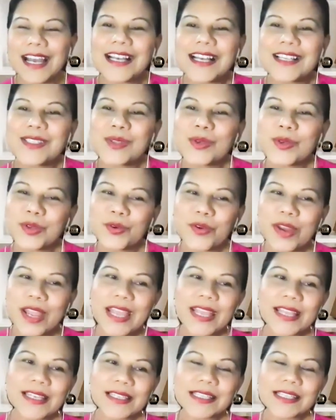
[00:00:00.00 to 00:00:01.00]
So
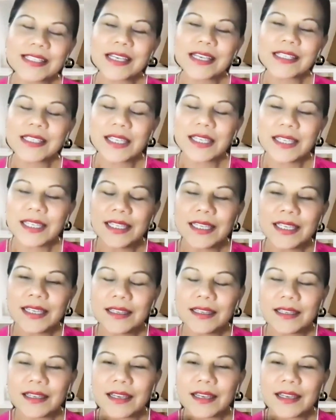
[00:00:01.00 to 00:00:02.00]
grade is
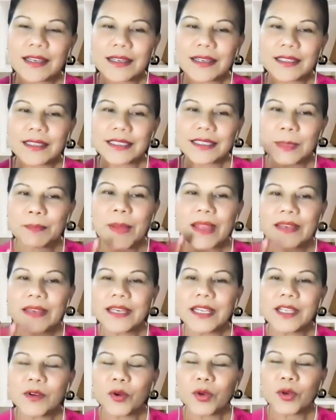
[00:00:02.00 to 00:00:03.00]
actually
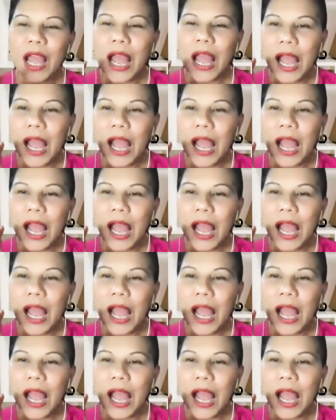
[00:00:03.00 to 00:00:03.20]
depending on